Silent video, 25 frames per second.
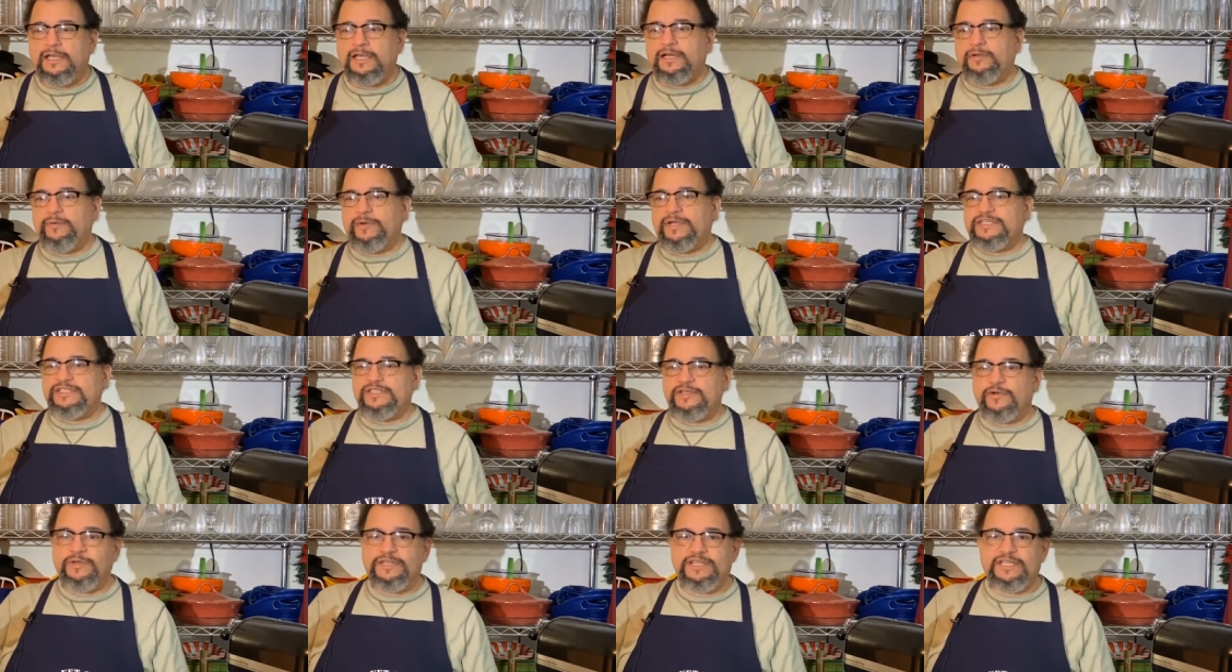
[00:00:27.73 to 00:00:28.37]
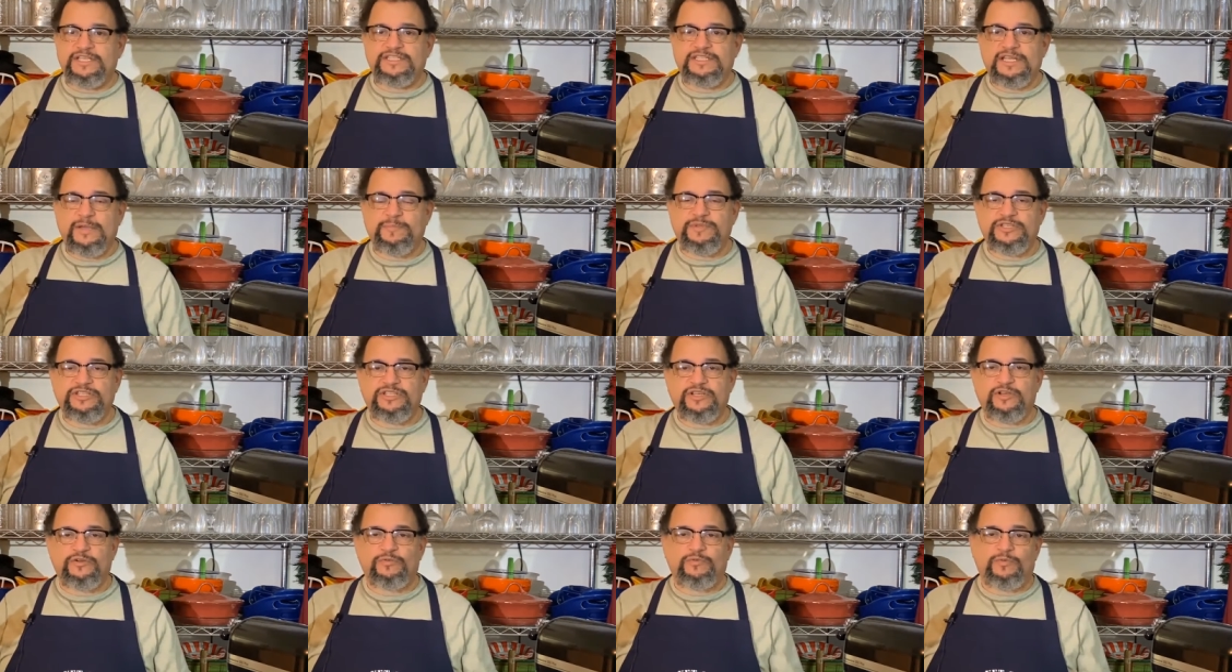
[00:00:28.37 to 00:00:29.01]
Anyway, so in this
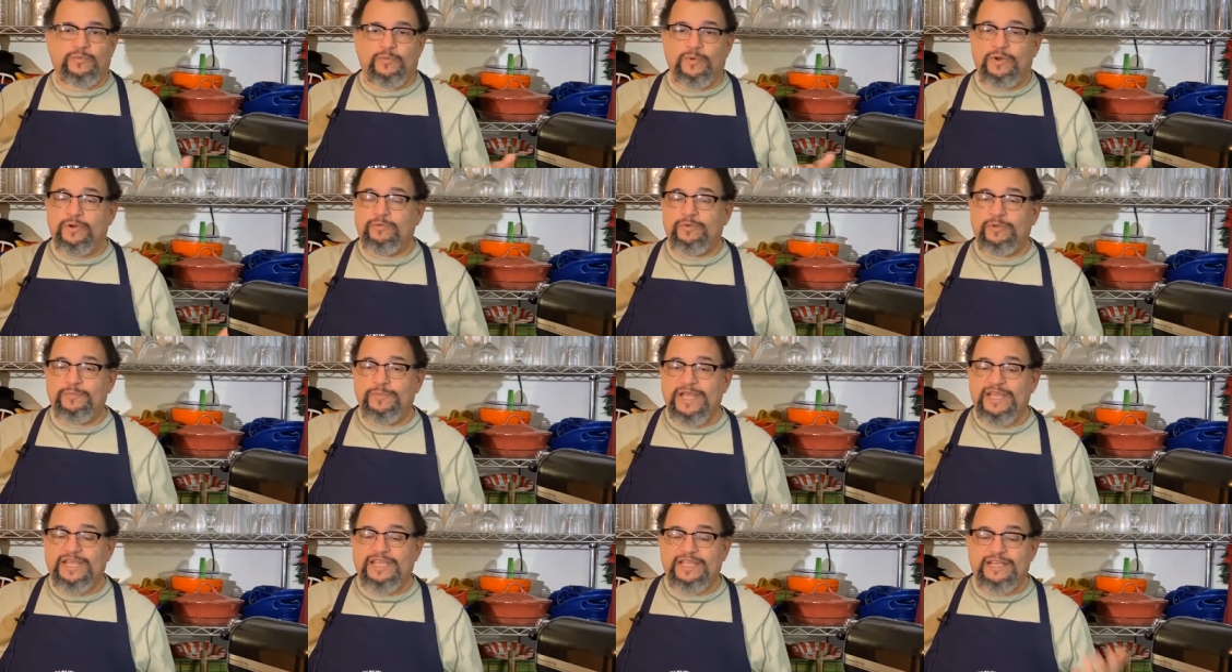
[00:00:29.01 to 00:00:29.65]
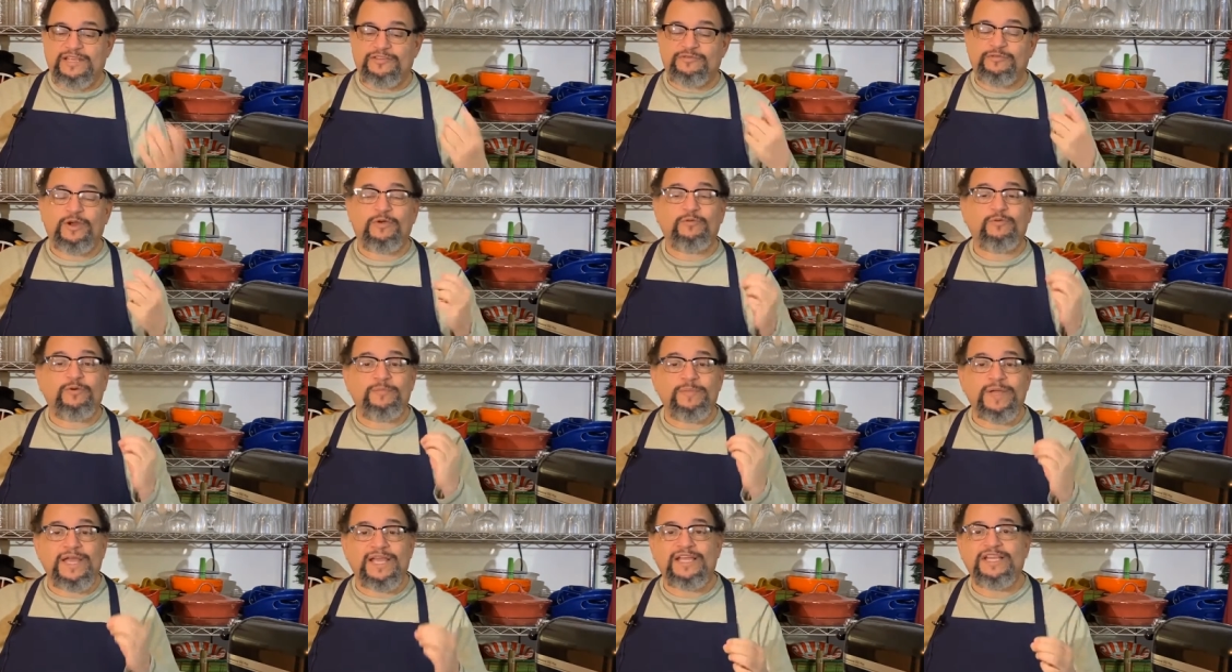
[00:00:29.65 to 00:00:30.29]
episode, what are we making? That's right,
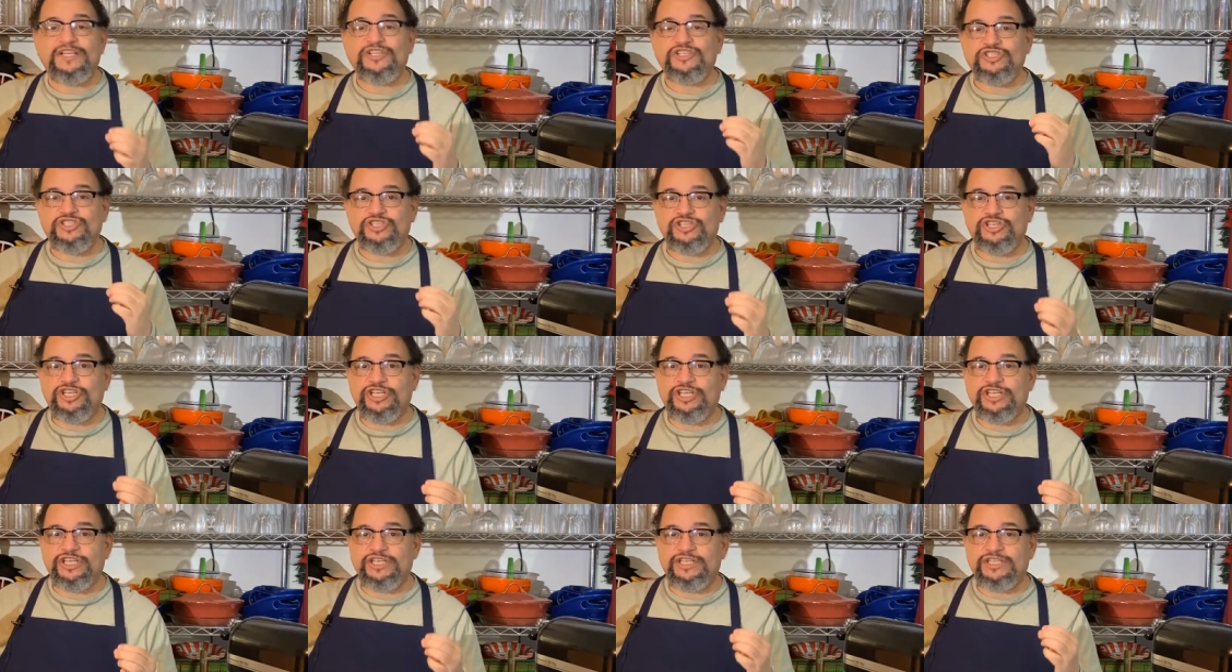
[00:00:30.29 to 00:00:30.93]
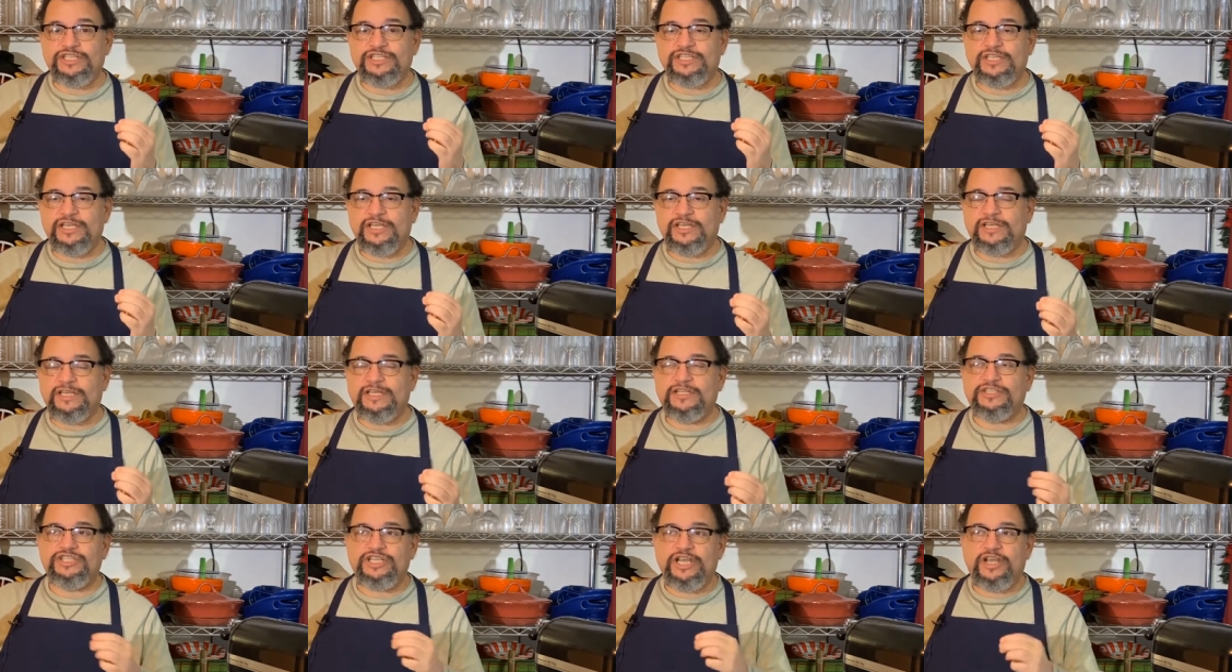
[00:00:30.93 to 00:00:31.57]
we're making
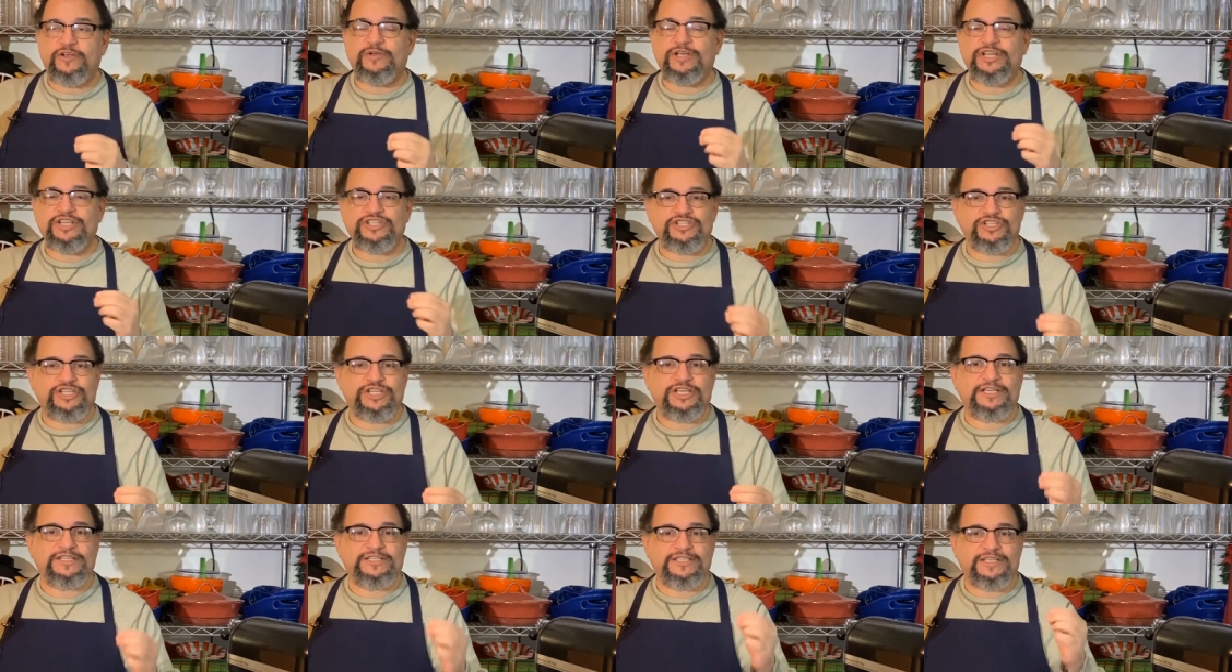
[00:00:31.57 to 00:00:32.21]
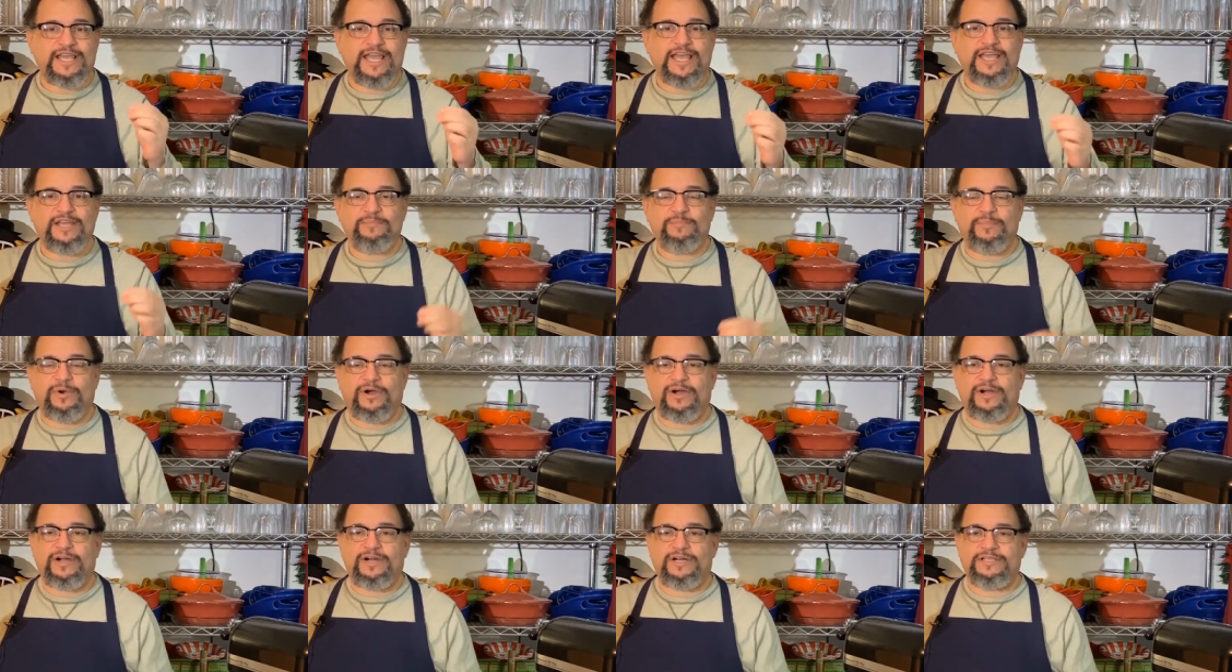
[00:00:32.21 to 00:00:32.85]
cherry
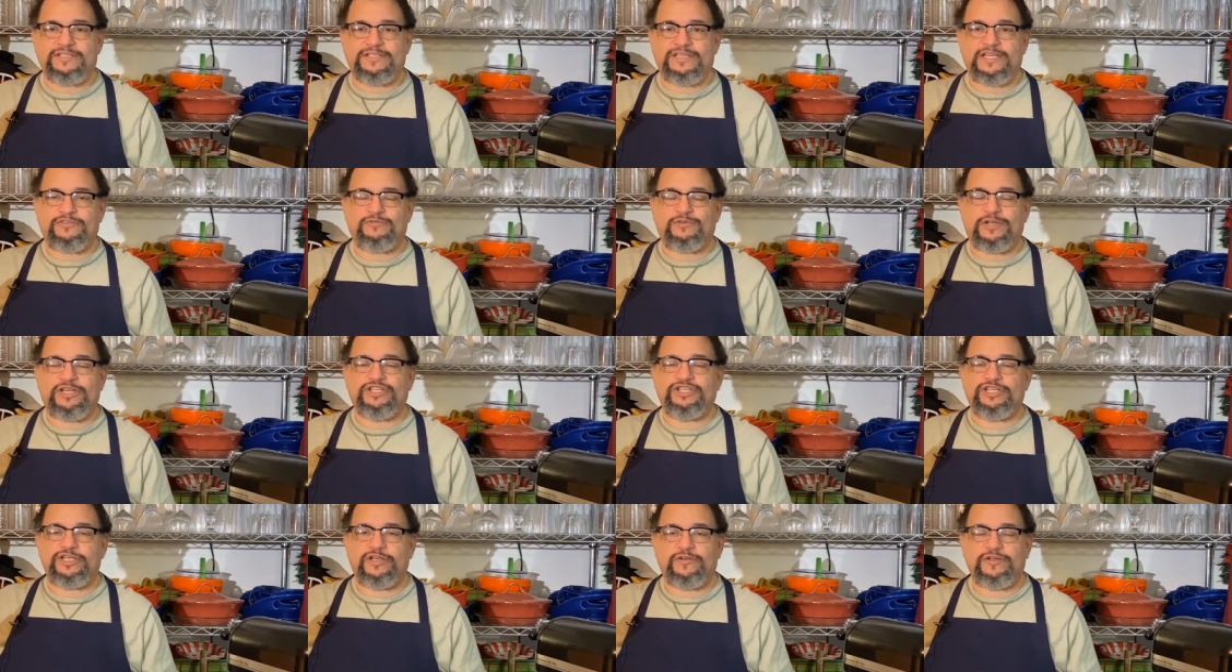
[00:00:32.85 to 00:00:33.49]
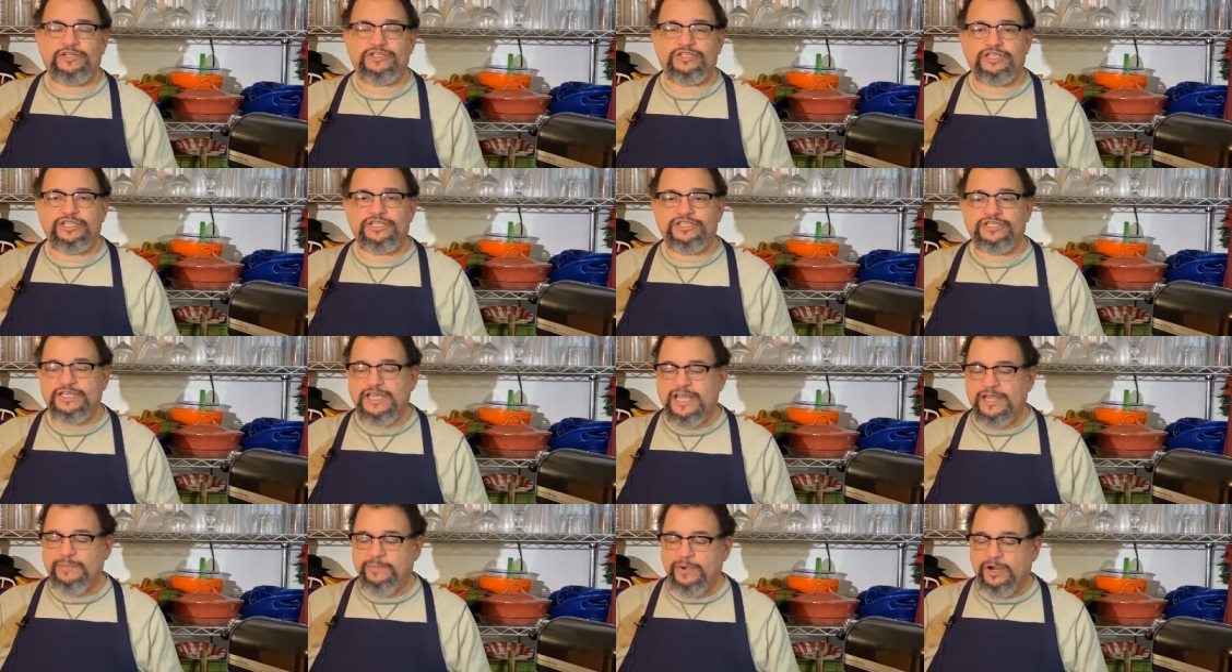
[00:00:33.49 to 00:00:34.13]
cheesecake bars. That's right, cherry
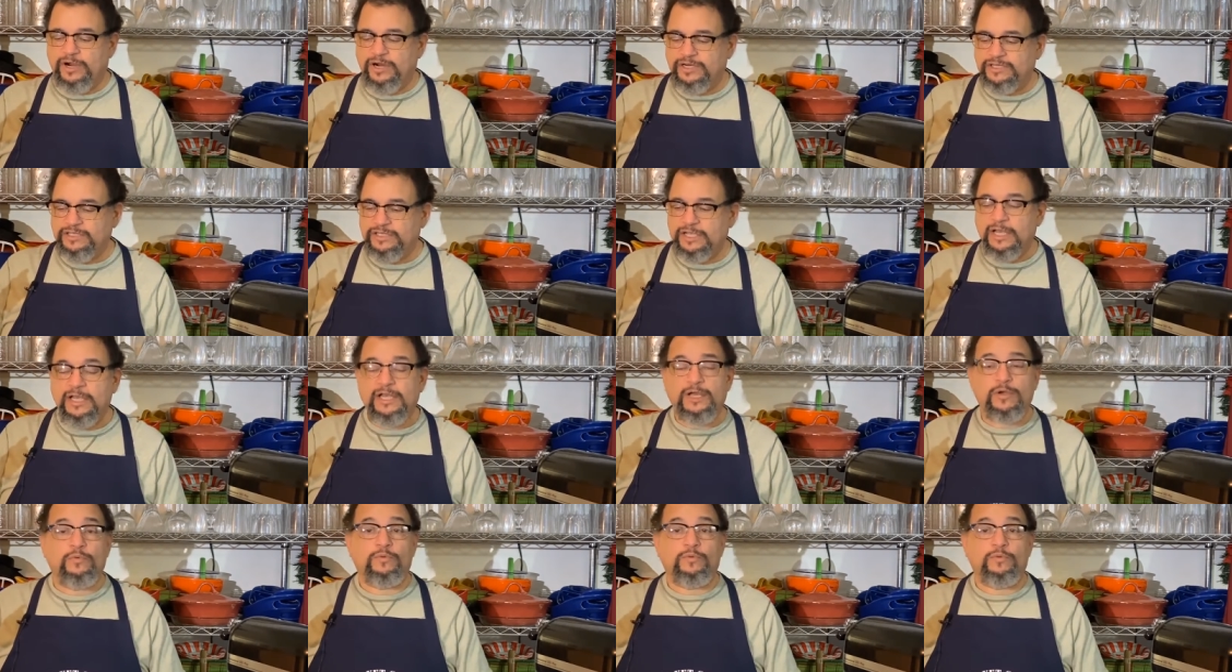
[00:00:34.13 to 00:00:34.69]
cheesecake bars.